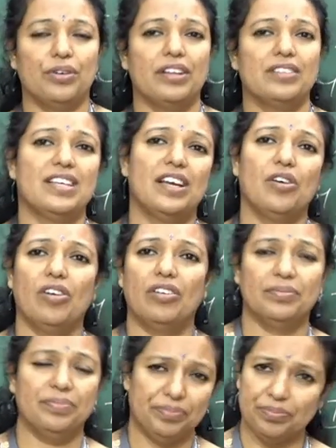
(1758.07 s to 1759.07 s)
You can see,
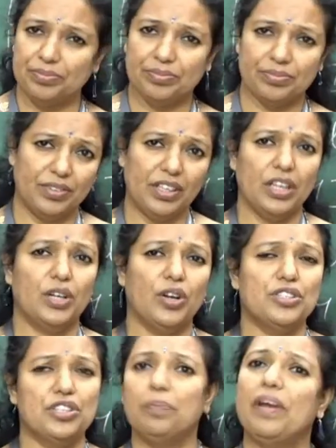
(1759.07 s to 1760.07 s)
your
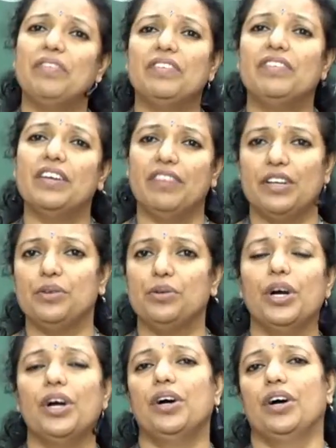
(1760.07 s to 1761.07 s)
cloth shop, everywhere where
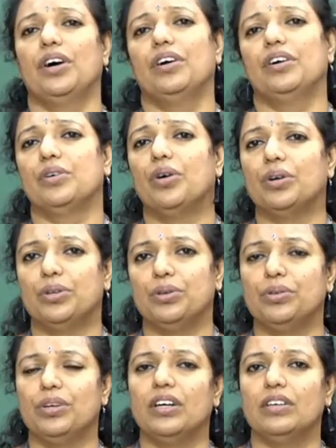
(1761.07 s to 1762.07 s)
you go
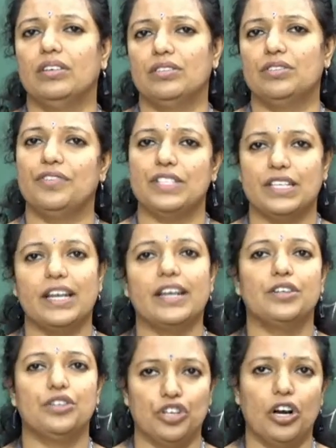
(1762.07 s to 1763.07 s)
to a
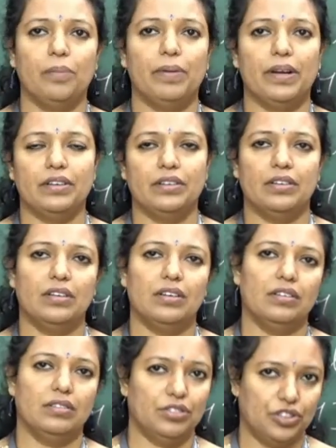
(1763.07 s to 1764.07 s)
sophisticated shop and
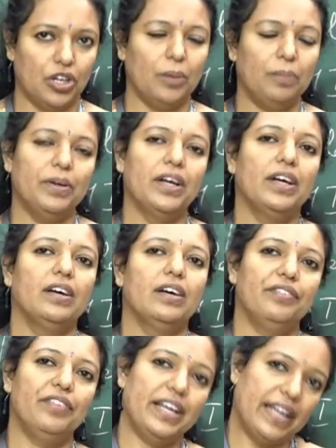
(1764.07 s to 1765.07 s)
shop
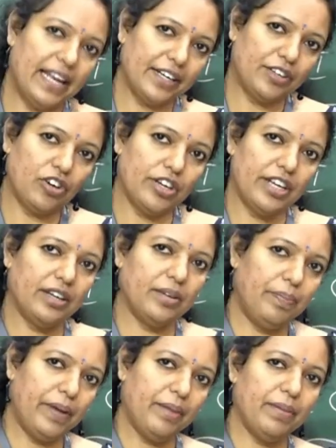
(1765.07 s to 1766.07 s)
where
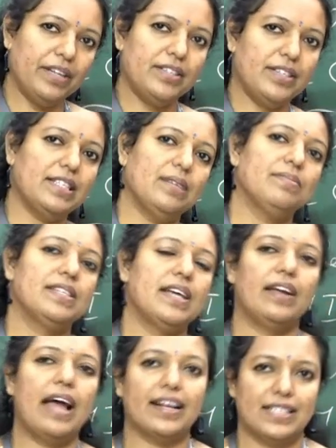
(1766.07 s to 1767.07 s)
electronic payment systems
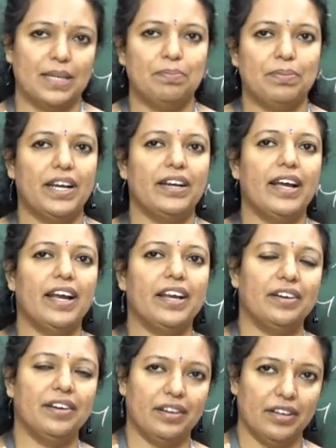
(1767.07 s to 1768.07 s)
are accepted
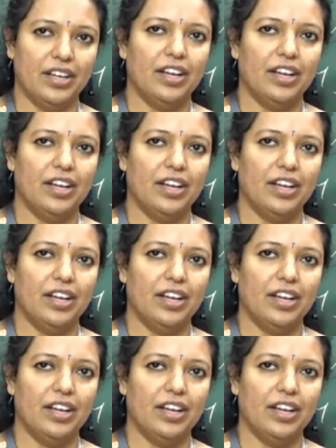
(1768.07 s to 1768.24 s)
and